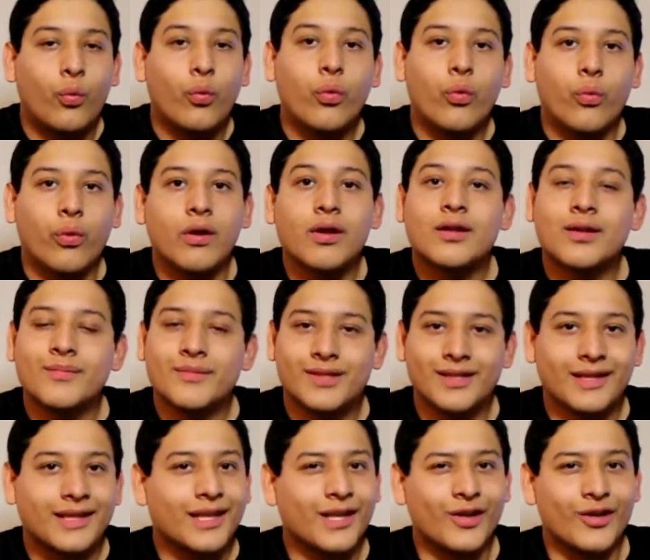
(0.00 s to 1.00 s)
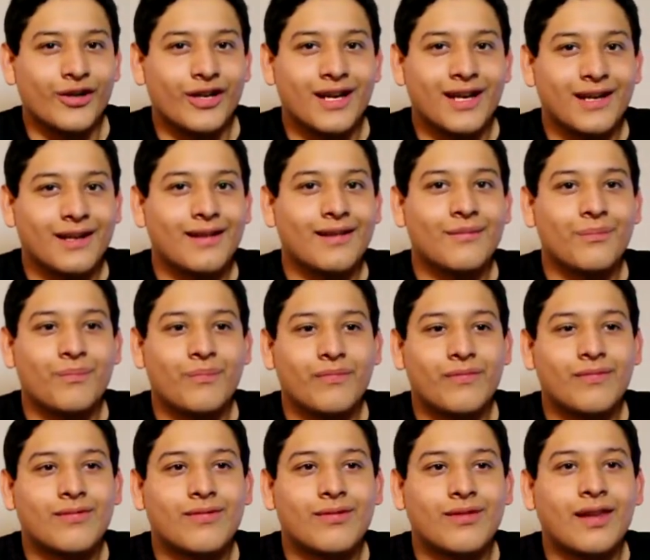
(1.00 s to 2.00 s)
welcome to the internet.
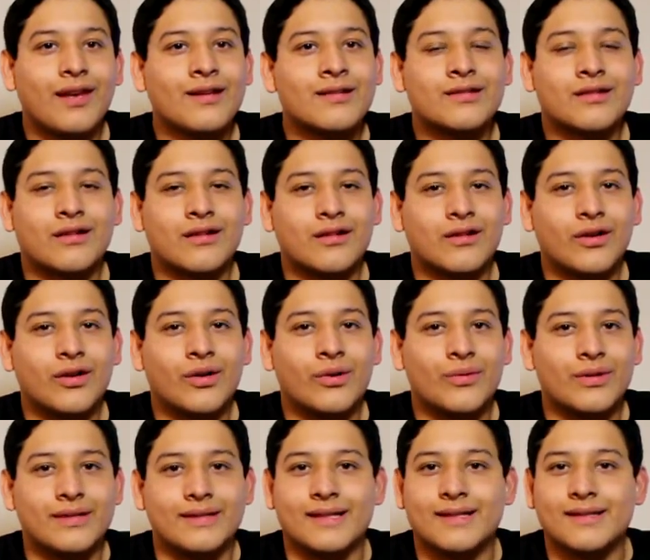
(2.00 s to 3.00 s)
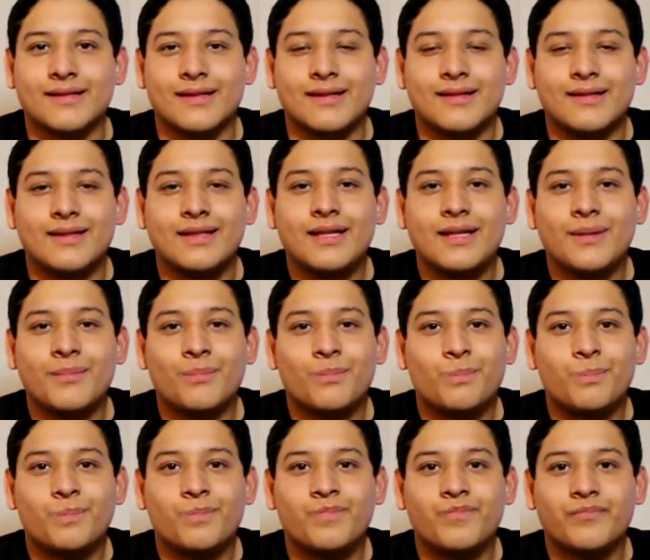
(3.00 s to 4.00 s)
Things aren't always as they
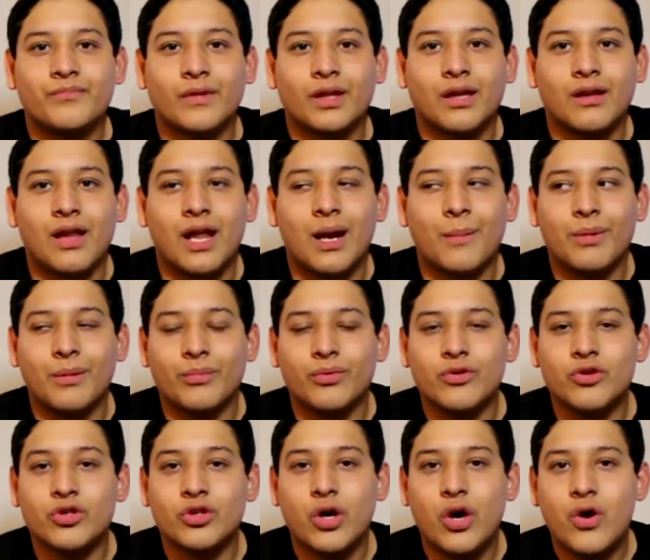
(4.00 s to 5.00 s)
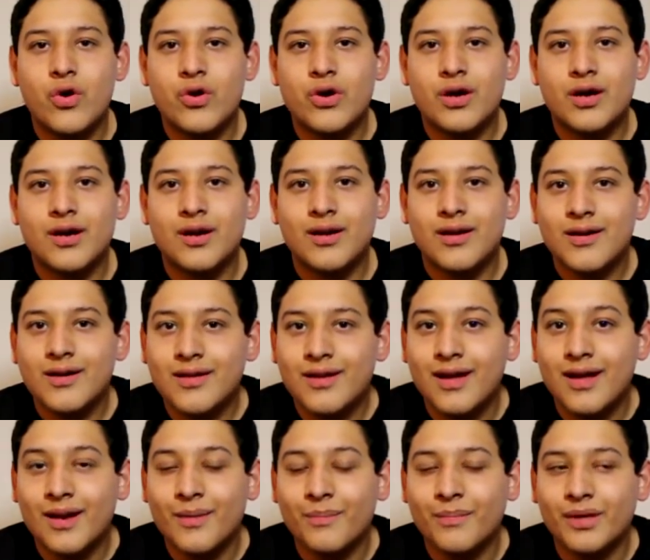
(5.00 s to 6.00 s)
seem a lot of people joke, a
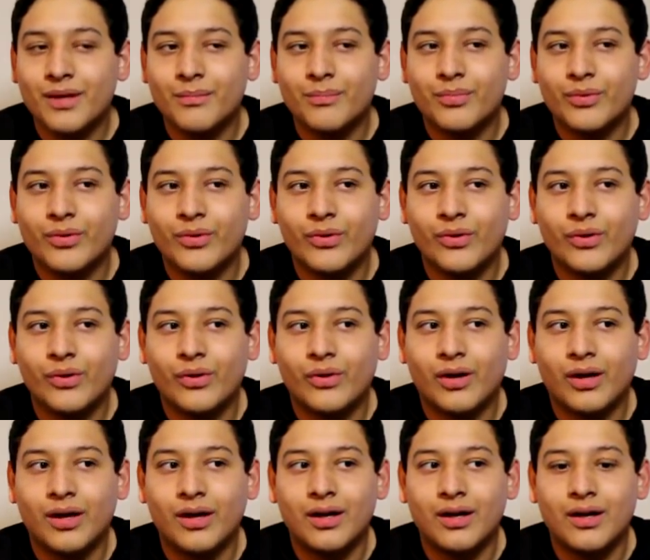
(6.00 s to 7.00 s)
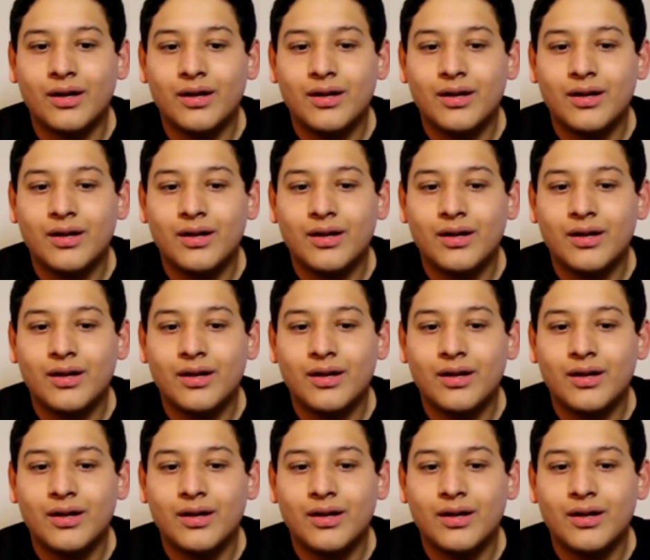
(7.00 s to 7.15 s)
lot of people are